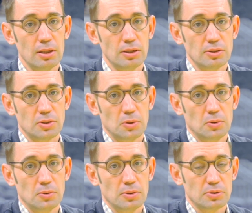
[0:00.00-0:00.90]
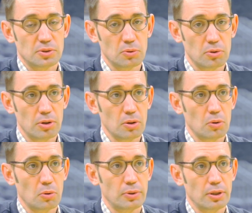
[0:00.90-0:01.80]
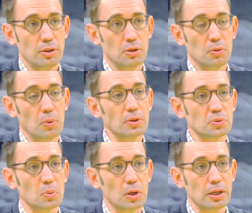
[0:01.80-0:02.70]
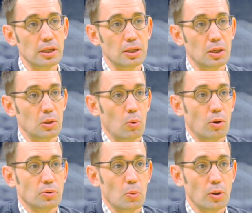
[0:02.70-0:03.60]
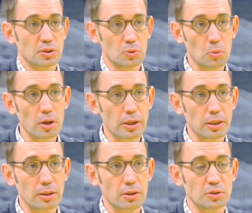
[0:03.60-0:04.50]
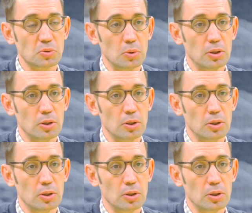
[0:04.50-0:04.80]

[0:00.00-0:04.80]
And so it's so critical to hear what's working and what wasn't working, because mm.